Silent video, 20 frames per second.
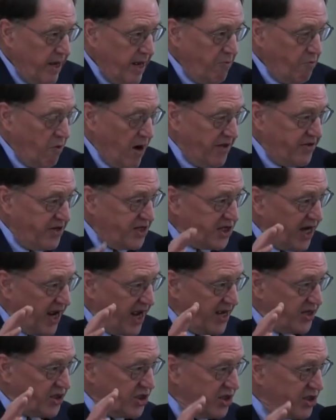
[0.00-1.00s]
And while this
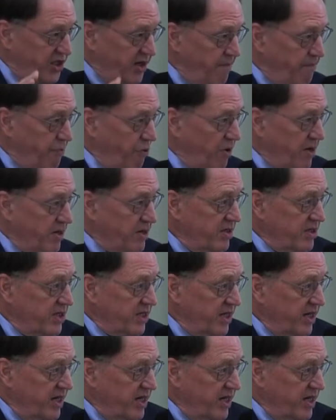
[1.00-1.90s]
has its importance,